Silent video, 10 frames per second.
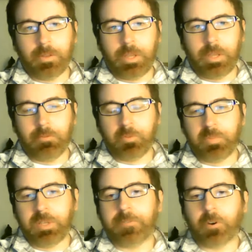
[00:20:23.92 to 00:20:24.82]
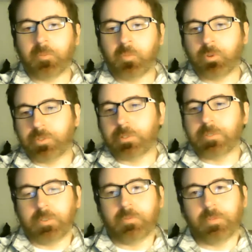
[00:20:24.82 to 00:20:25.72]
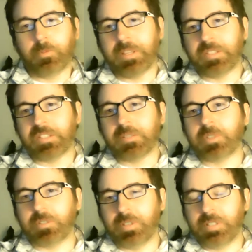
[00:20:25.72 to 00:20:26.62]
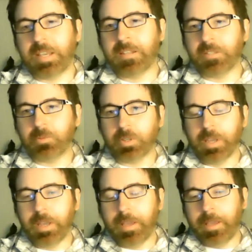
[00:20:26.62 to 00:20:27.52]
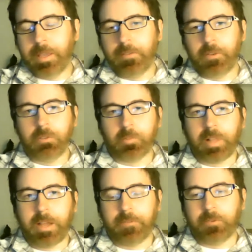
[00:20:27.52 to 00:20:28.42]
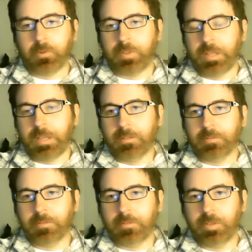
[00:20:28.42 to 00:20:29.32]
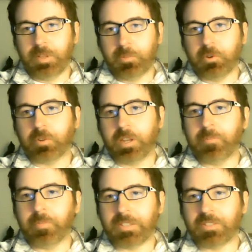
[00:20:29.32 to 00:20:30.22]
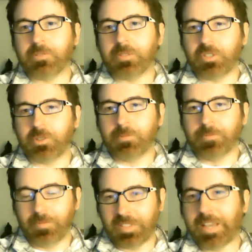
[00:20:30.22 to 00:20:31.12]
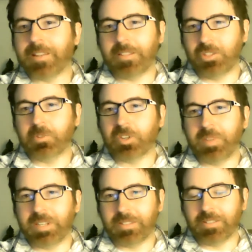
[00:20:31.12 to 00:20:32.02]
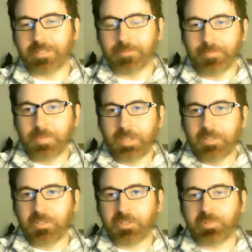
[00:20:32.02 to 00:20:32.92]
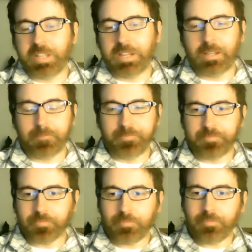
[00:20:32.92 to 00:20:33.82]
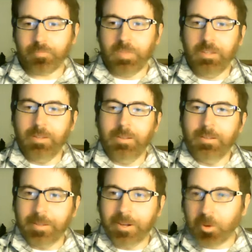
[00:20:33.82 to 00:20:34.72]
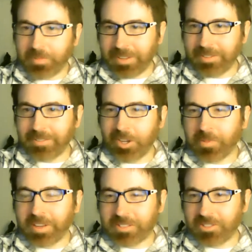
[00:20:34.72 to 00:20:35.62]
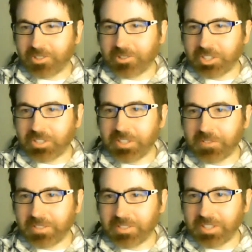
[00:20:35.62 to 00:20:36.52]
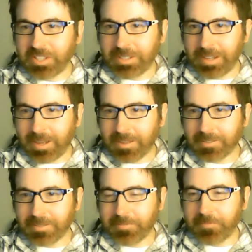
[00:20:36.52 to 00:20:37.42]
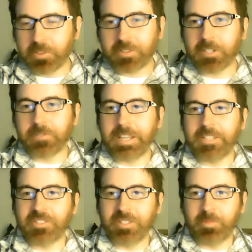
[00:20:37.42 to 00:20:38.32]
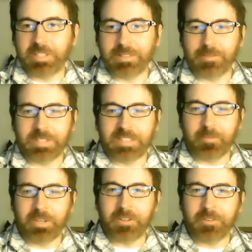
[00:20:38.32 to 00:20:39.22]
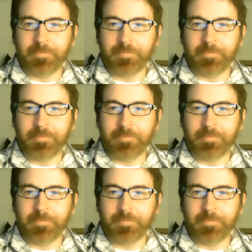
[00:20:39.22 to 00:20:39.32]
it would be far more sort of the way the systems are intended to work if you applied for the program as soon as you decided that you were committed to completing it. I hope that answers your question. If there's any further clarification, please let me know.